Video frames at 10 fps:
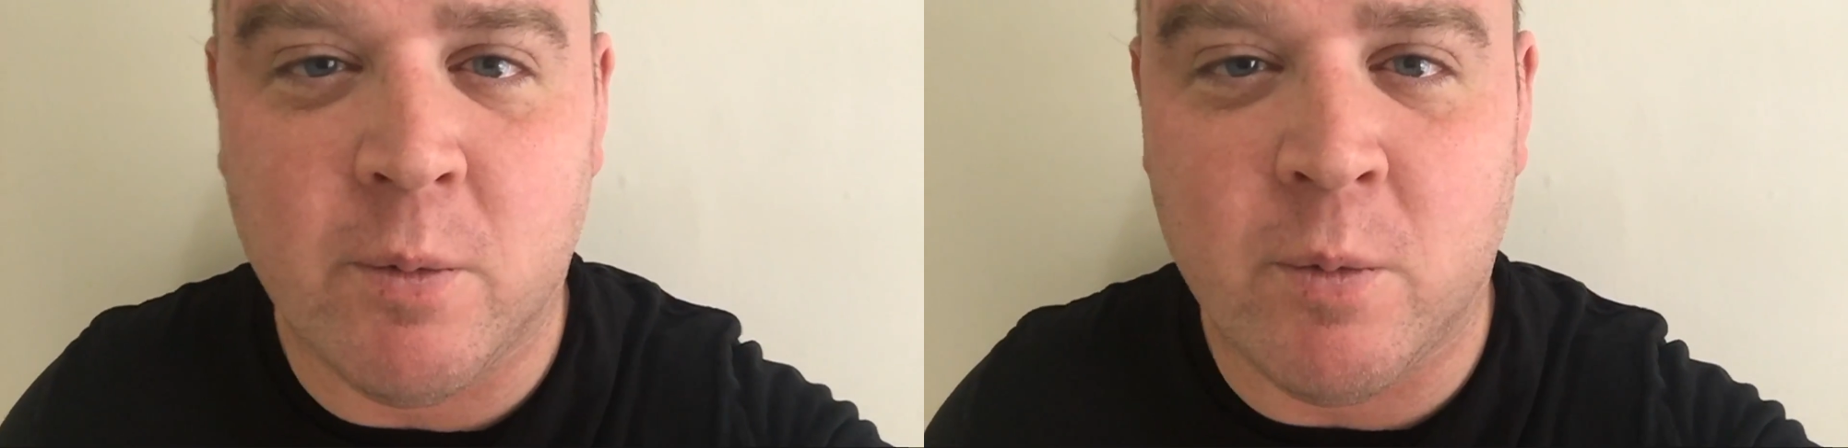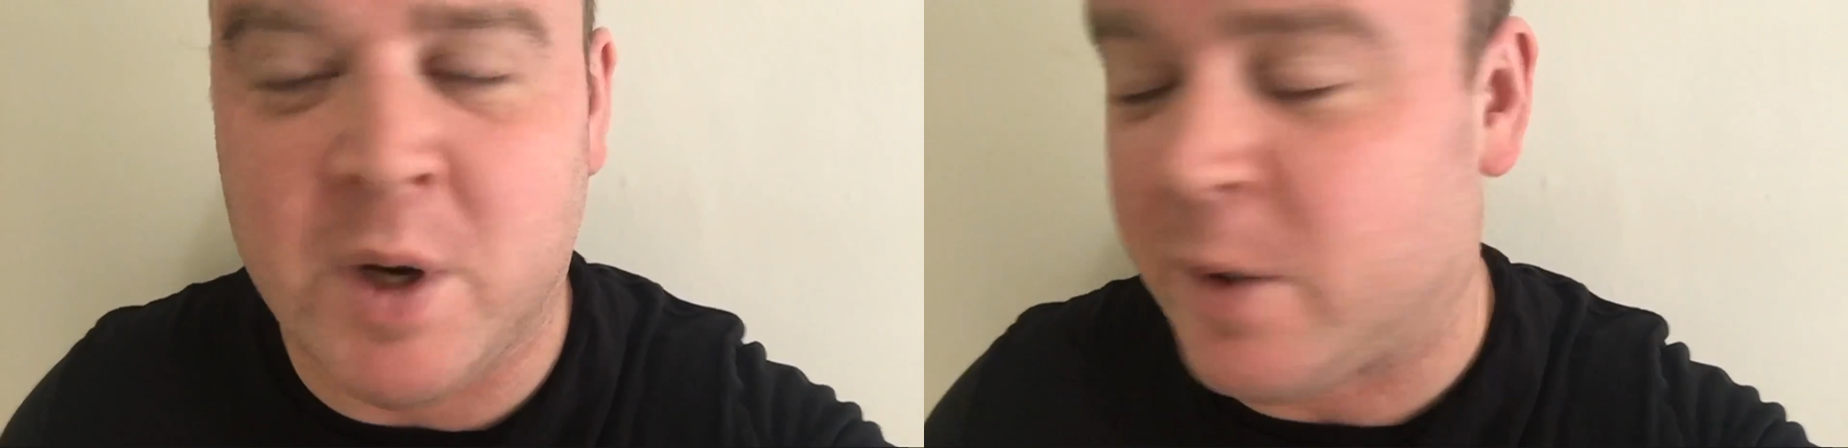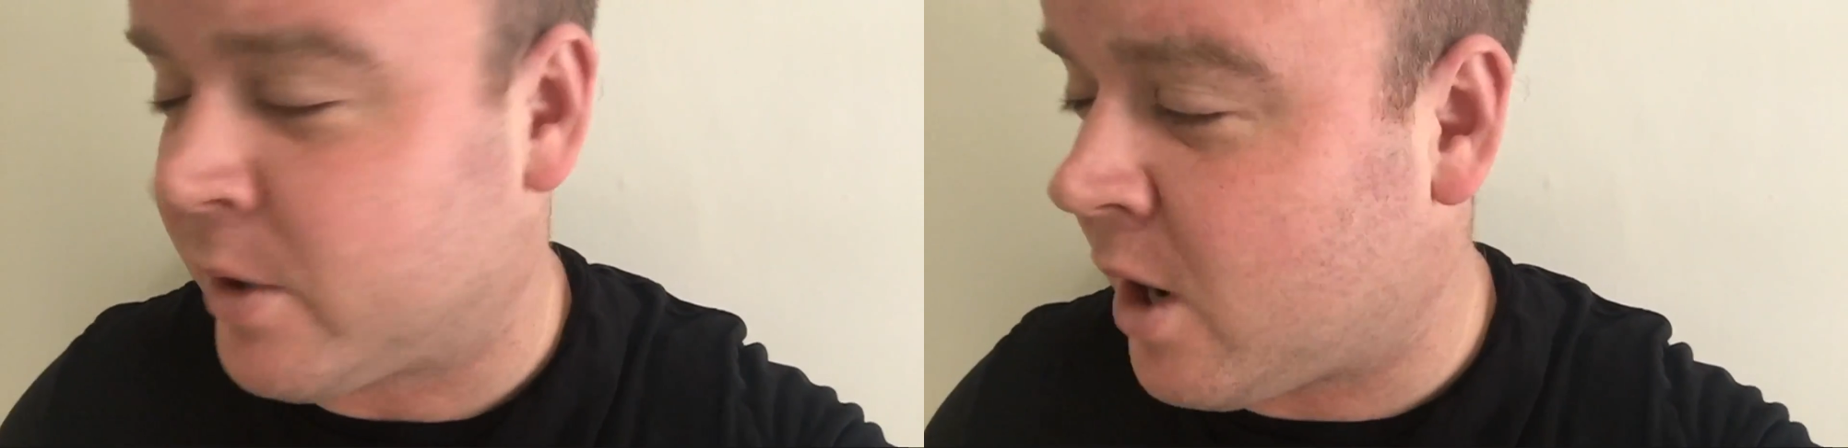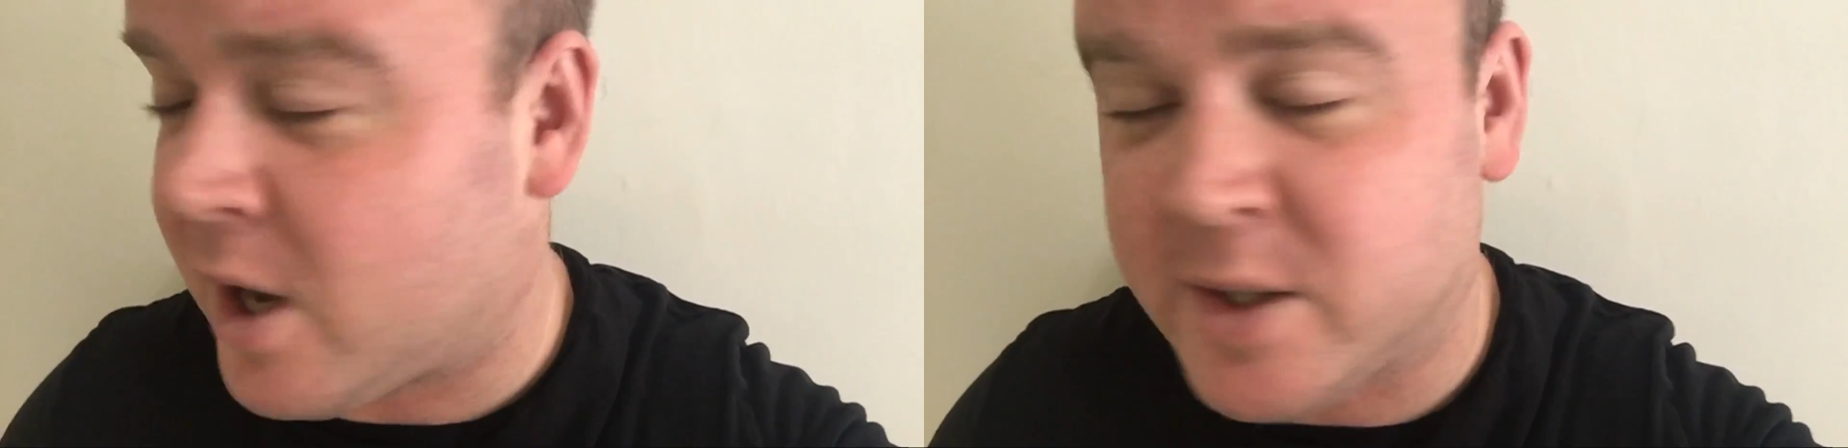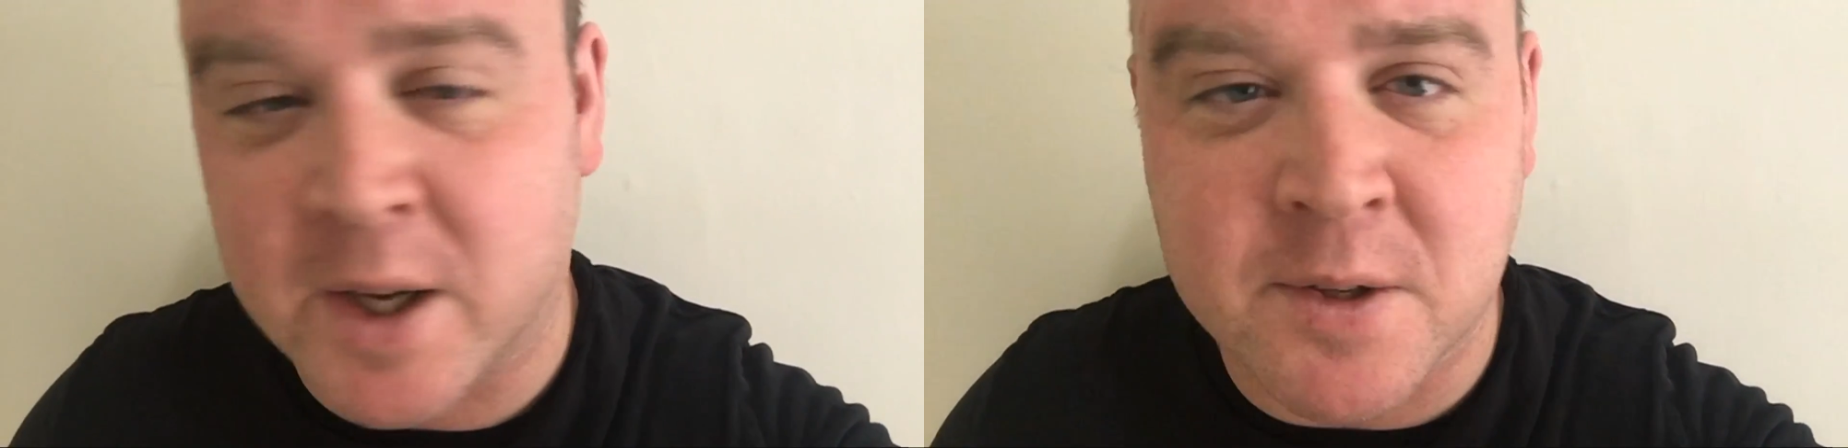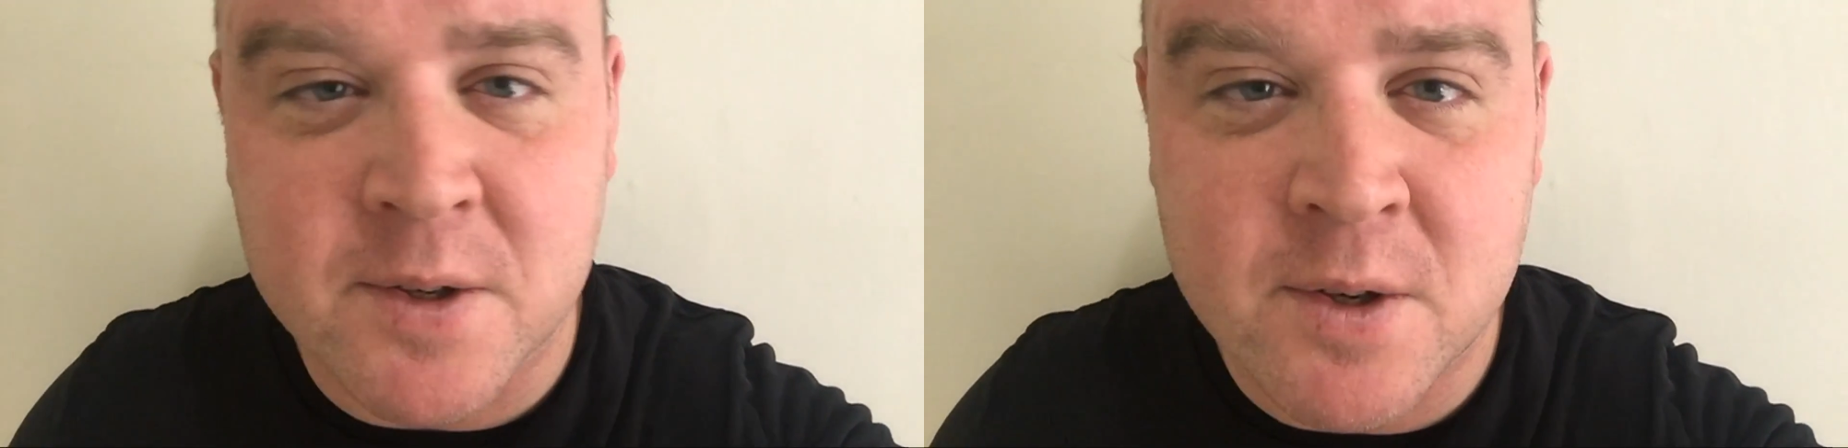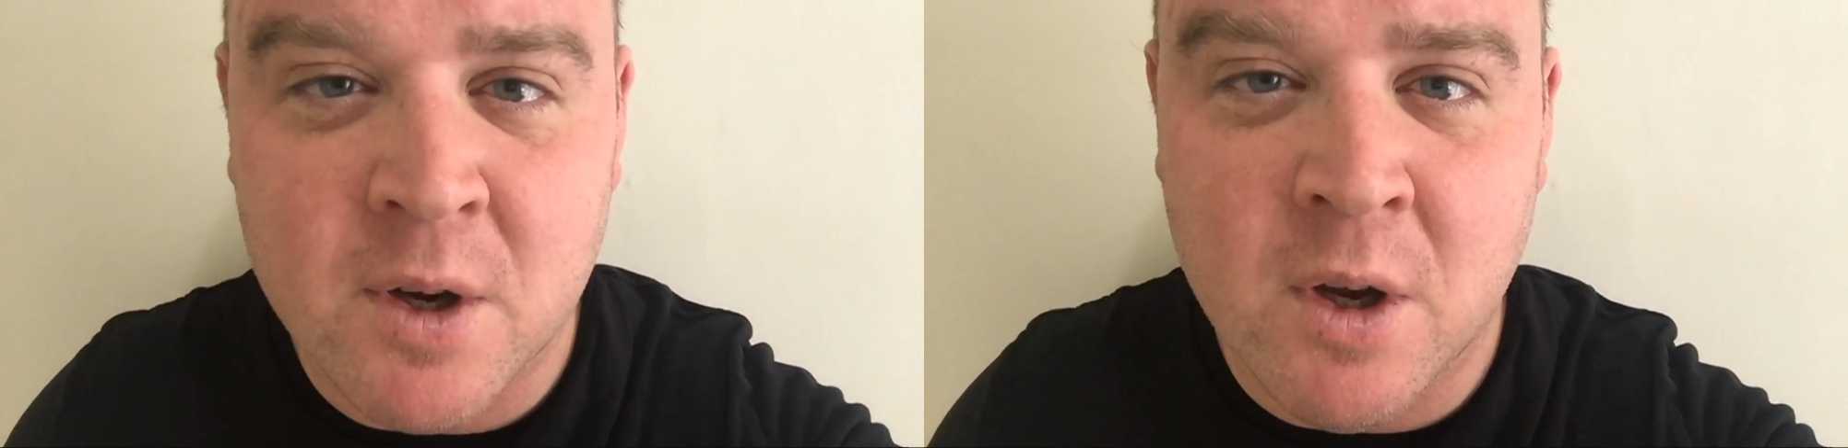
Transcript: you know, the contents